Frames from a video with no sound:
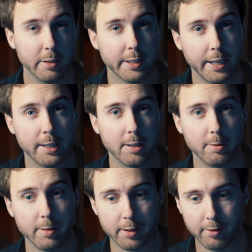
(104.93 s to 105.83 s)
take
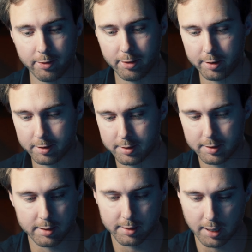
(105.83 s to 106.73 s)
over the first
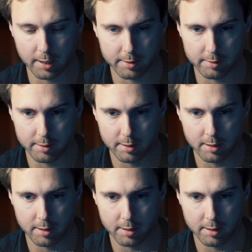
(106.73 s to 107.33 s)
synthesizer.